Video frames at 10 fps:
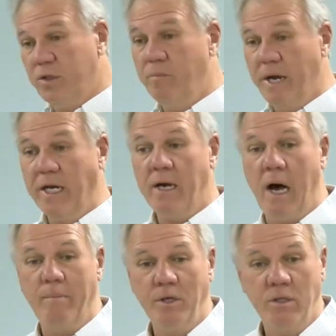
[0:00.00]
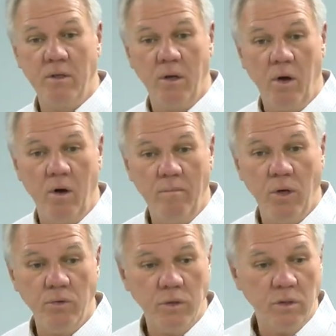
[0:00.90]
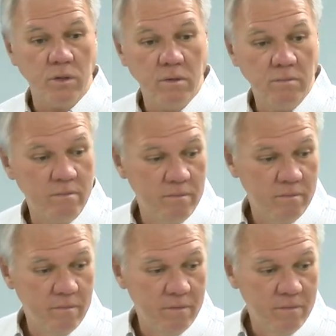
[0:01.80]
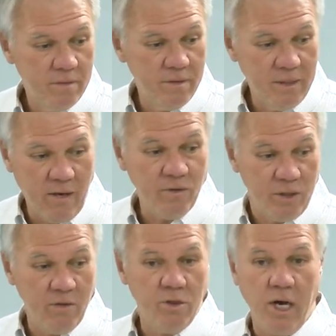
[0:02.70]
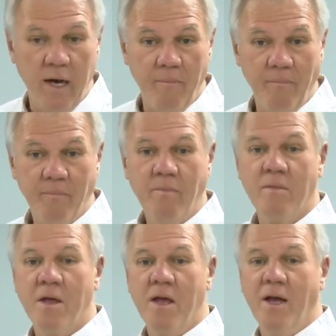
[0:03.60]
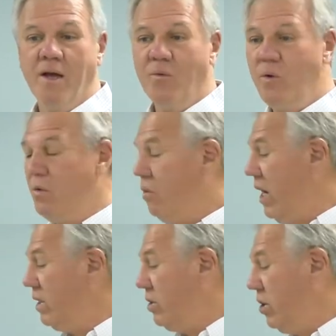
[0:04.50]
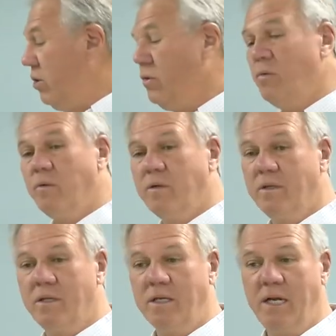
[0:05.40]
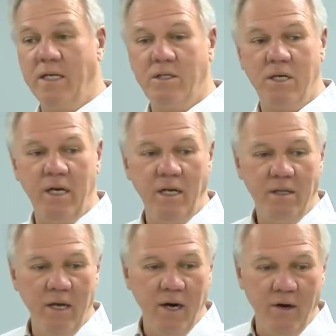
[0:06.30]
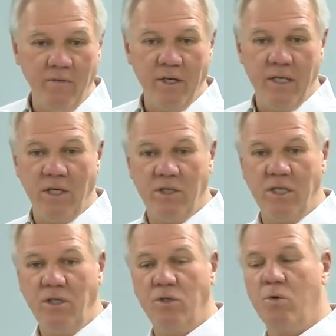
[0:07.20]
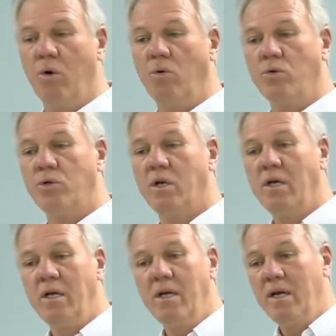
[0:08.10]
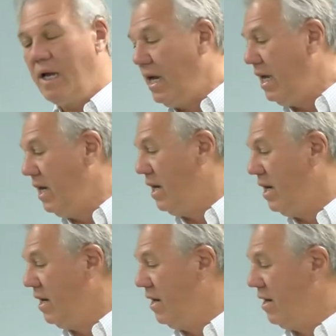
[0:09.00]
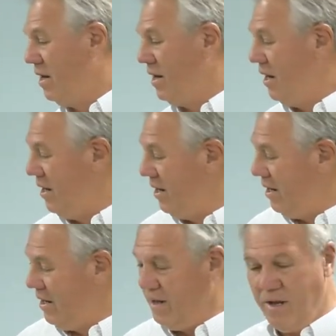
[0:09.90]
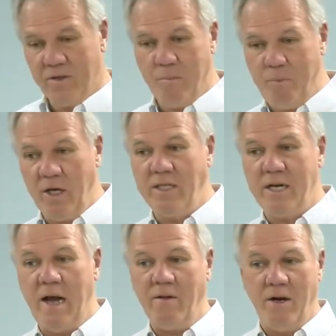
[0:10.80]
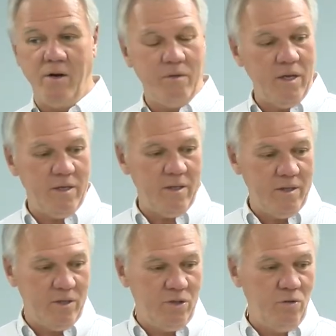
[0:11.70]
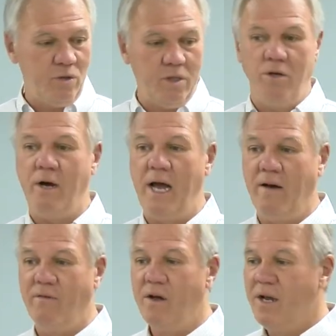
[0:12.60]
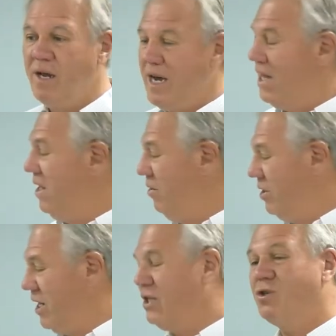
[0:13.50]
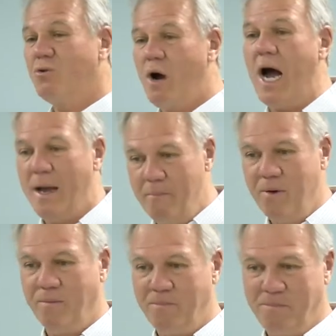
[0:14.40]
to make copies of the law of Moses. That was their job. We went to the Dead Sea, the area of the Dead Sea Scrolls, and there's a place out there that the Jews still have, and there is a scribe